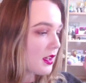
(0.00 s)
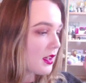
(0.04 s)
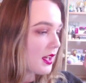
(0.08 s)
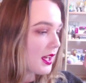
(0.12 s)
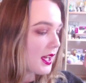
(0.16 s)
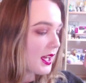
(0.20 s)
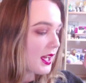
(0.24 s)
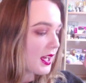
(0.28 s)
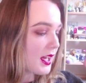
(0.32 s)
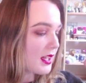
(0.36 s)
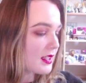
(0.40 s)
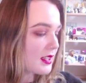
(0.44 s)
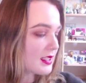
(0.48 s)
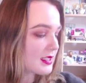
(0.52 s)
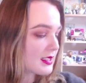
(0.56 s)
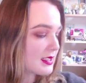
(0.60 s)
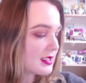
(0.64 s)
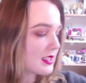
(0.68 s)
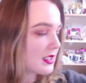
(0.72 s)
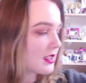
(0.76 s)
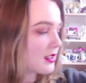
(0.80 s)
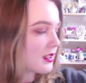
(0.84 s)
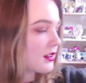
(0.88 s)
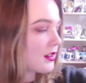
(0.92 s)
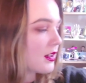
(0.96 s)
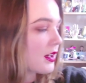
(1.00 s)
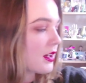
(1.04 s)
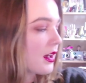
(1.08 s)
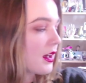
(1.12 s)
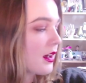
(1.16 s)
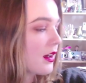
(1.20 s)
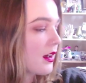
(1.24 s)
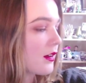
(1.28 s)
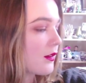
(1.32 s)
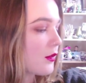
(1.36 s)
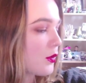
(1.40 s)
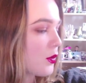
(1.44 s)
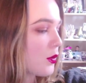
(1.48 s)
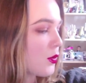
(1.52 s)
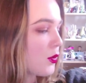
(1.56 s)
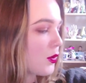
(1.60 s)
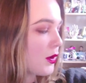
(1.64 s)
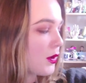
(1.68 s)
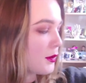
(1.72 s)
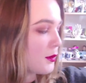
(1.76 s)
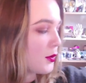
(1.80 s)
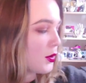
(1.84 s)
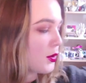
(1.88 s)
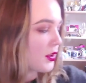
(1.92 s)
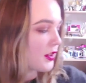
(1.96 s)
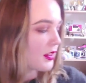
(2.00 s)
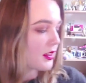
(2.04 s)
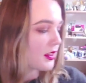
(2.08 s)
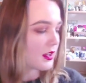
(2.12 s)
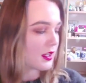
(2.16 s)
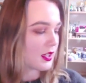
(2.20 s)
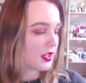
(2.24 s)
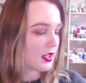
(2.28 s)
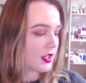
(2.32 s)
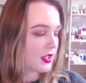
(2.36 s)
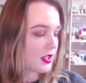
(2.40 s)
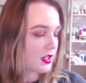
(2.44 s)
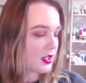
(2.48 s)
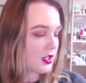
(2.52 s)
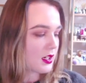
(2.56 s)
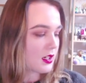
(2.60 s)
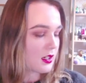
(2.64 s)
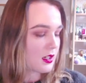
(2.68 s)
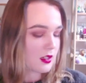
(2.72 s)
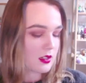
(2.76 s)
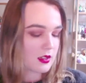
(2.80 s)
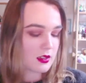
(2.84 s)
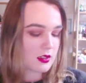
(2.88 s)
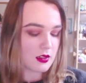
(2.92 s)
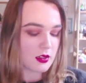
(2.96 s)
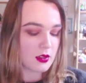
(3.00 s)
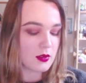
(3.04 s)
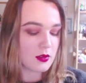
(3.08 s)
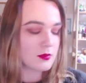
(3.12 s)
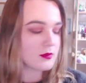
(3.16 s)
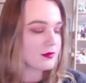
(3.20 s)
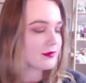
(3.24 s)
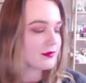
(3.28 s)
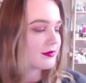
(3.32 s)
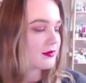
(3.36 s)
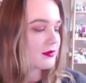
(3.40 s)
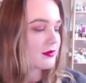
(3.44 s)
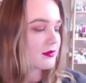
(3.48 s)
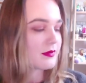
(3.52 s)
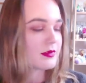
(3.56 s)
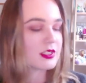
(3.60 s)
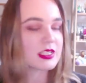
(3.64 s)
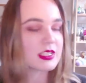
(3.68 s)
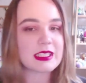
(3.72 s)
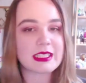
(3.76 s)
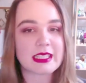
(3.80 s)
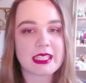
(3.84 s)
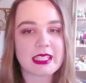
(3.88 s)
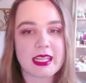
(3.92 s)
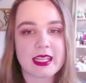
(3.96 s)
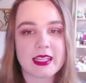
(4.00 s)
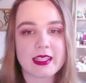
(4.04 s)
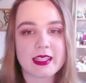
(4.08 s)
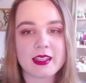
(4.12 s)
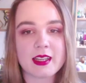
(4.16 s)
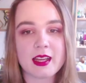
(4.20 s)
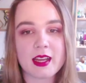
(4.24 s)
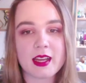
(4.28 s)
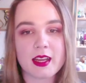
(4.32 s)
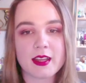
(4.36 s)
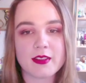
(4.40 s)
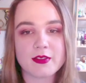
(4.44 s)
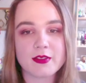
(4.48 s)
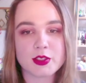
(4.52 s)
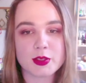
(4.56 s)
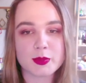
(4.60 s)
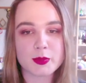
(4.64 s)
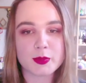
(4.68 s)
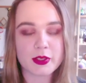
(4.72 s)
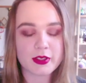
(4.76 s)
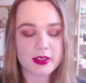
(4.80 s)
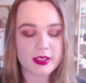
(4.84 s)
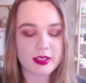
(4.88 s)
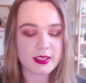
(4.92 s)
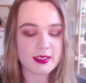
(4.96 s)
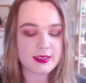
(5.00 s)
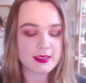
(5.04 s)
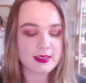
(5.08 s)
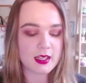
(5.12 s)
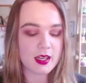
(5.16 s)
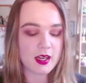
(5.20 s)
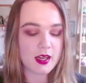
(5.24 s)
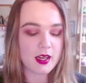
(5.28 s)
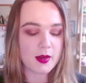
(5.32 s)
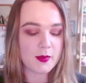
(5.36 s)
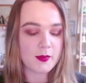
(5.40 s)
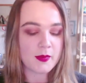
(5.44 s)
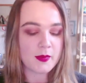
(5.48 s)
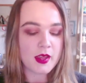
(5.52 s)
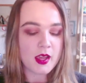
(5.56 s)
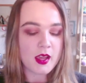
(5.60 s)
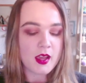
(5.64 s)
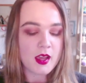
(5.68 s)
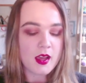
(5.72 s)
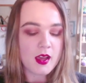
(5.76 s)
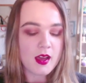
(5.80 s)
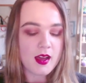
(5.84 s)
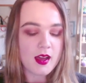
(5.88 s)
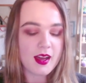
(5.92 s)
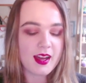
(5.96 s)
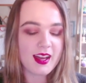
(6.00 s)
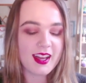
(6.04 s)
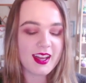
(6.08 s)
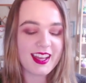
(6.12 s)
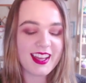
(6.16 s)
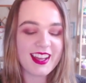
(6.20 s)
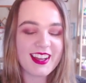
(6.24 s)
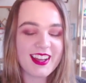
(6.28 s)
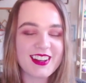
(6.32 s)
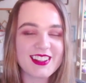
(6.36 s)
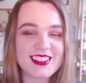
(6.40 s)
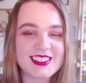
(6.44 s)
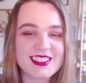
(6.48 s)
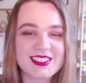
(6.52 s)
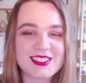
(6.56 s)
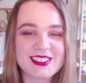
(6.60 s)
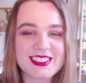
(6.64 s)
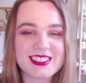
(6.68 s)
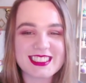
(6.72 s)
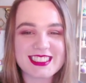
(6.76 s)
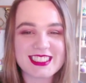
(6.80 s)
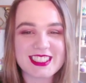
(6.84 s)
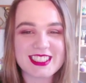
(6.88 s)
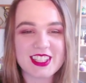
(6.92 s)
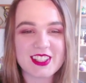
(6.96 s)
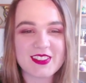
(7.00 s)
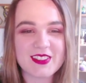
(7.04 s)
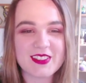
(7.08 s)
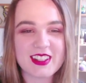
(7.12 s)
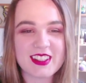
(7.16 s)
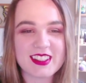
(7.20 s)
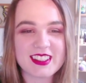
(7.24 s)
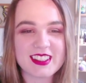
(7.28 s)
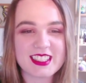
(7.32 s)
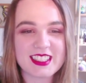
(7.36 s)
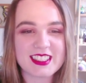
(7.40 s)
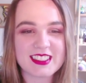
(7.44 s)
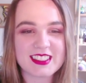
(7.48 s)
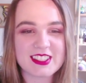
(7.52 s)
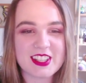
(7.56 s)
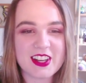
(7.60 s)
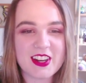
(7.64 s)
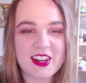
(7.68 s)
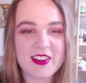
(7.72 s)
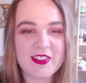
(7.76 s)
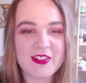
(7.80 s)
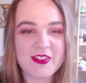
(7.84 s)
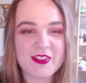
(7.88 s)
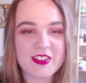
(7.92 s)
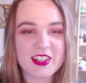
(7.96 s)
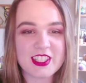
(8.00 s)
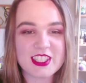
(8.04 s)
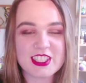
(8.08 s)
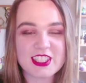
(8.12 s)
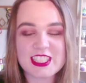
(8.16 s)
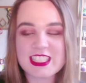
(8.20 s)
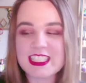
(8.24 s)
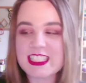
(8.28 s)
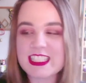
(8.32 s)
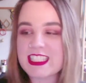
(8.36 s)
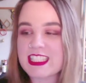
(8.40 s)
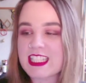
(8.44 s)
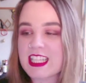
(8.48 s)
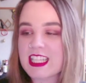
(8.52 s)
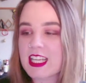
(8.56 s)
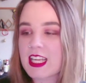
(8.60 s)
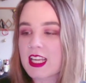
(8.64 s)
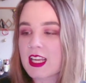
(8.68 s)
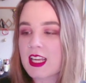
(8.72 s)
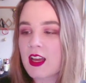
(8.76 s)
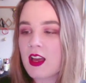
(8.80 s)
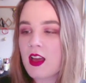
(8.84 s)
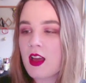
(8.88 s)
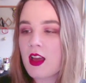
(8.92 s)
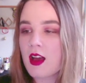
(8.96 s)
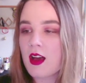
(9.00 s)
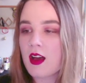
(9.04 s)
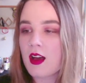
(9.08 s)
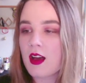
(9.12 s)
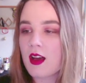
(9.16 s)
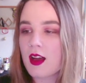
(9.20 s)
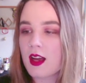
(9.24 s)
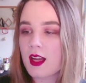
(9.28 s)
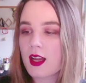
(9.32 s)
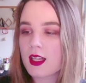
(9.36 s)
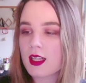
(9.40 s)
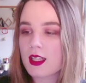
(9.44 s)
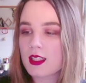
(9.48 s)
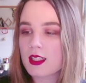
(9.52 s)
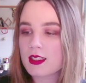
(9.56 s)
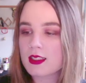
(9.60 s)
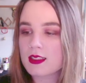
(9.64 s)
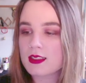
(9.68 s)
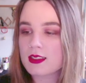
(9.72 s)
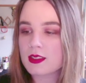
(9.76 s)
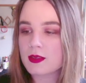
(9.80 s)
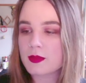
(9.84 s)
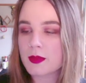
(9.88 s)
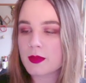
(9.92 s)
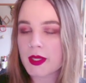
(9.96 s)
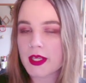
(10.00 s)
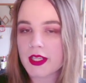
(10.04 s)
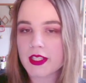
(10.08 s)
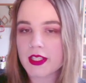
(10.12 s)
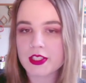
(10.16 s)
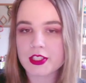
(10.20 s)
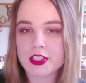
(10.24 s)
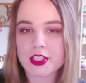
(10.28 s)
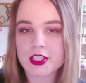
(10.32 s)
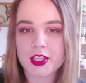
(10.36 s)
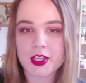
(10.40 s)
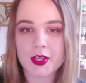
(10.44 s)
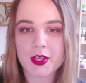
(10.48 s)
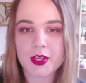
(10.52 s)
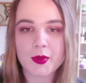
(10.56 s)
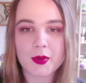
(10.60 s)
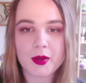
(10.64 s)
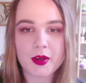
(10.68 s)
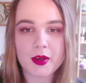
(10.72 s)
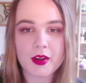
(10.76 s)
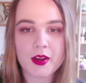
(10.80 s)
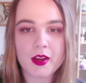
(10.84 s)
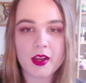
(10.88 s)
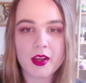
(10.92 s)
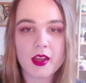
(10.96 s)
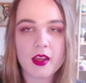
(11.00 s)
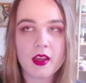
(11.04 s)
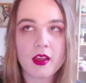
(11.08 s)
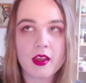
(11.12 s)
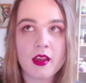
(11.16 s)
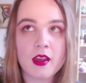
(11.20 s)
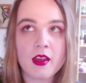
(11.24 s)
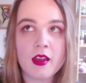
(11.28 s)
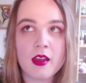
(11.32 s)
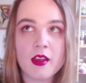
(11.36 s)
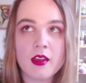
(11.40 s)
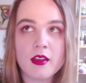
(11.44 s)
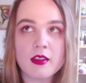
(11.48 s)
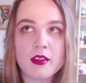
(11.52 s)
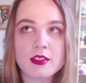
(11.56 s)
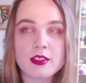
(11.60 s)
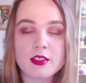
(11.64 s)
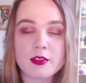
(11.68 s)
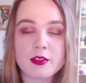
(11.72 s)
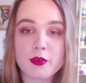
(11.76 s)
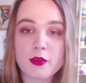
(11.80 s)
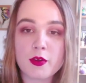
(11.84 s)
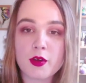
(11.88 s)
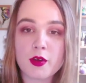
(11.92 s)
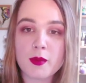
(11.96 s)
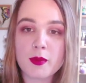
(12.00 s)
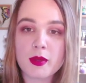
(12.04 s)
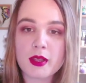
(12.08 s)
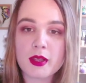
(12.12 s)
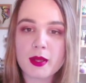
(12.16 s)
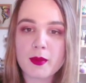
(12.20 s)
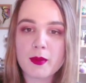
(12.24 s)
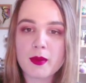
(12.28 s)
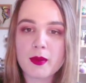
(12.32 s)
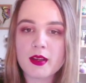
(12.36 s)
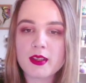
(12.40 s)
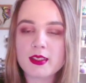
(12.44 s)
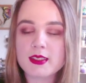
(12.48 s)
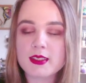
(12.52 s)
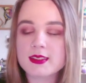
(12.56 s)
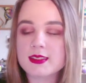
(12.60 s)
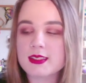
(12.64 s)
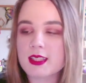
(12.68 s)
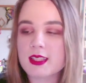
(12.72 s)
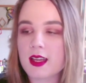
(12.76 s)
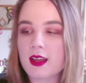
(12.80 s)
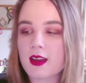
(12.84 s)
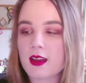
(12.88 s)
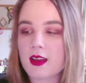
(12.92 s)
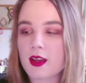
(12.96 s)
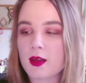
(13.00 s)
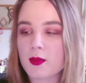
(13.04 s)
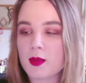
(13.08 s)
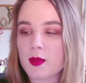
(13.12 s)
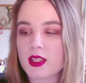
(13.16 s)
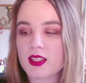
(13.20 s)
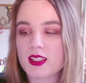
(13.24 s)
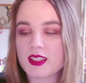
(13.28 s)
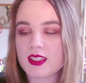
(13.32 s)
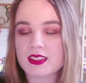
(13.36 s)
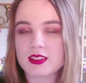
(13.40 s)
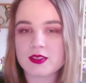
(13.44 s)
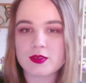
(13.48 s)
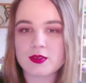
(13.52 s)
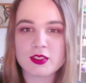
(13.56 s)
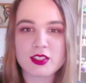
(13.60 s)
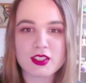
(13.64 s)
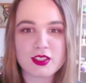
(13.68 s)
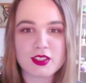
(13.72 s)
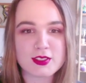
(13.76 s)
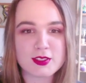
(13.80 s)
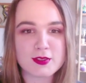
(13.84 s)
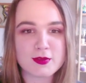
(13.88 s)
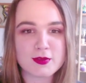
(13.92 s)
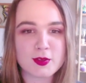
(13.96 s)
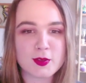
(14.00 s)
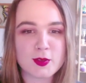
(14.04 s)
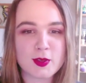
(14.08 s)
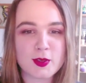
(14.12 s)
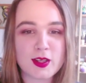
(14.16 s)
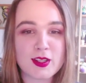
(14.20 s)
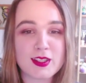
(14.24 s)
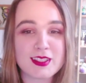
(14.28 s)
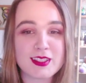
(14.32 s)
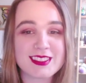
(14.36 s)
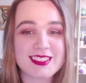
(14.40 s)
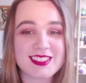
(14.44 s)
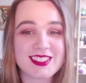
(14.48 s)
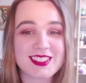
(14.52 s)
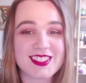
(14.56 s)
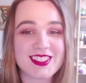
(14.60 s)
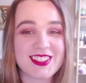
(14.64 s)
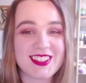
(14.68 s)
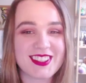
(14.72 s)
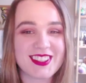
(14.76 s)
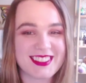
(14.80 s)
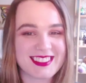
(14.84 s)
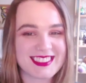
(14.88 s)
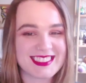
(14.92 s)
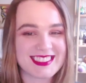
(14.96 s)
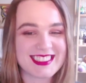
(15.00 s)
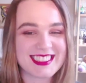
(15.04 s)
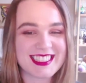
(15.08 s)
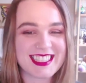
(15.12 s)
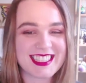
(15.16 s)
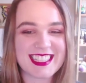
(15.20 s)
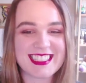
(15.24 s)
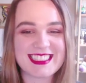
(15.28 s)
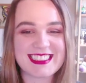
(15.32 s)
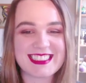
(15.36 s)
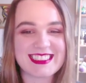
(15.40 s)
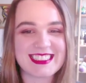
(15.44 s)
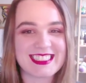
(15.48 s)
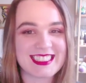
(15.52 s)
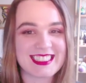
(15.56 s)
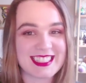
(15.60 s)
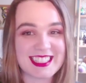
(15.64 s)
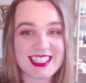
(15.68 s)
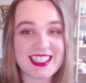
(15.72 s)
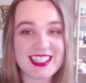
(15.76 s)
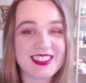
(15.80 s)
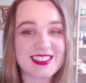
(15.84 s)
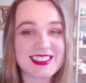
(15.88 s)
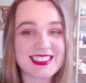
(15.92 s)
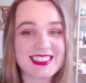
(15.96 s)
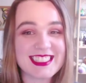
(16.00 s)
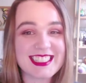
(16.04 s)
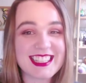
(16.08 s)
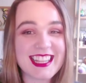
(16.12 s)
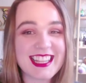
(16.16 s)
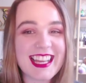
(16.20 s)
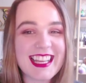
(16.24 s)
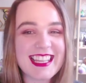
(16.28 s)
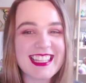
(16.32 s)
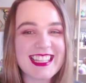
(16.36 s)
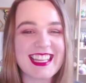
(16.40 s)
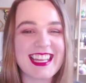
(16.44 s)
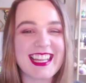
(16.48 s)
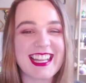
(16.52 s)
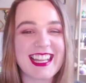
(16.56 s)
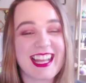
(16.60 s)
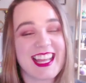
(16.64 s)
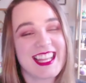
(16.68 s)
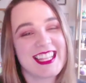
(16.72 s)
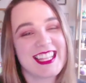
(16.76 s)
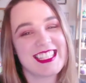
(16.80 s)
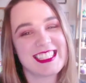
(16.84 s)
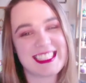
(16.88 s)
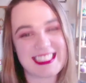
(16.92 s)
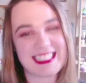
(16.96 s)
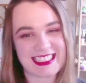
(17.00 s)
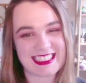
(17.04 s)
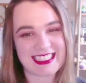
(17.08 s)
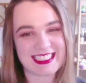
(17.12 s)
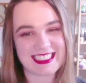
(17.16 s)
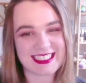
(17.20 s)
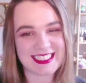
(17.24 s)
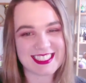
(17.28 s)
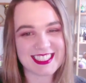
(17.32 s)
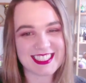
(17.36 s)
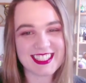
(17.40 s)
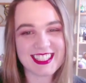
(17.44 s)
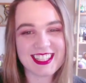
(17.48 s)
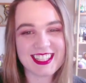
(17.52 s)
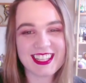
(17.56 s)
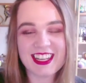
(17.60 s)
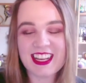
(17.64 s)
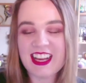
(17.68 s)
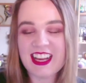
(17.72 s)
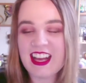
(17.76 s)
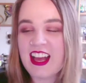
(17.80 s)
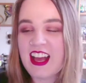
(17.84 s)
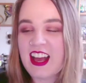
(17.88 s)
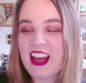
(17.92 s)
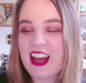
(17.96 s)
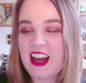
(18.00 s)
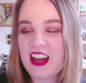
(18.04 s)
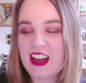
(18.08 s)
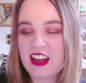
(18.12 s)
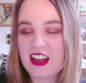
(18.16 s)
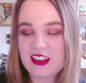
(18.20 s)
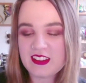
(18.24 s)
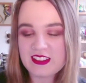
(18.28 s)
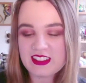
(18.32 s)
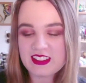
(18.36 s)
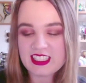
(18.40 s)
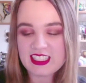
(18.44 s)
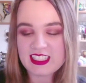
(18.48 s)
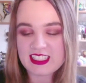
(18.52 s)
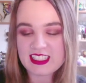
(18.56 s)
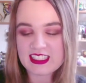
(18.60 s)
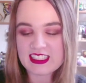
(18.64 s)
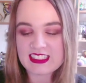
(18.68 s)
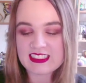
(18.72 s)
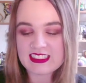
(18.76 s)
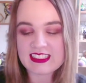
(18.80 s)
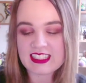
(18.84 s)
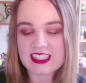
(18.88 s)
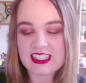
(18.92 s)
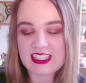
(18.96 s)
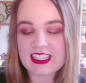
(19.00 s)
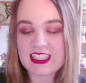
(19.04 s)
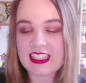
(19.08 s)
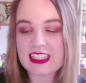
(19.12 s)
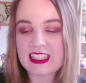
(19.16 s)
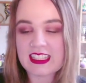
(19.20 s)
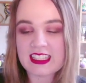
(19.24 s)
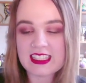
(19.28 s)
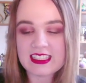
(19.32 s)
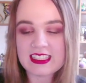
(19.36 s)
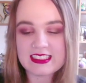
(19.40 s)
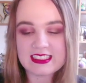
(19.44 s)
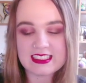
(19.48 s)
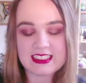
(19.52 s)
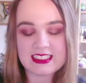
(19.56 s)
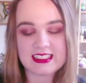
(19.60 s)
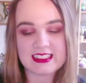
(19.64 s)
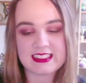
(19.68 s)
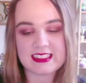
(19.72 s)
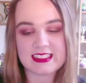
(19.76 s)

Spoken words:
let's see, I have one more thing. Oh, just lying. I have 2 more things. I also want to talk about the Tarte Frxxxtion stick. I got this in my January Sephora play box, and I didn't really use it for a while because honestly, I didn't think I was gonna like it, and I didn't. And it is a cleansing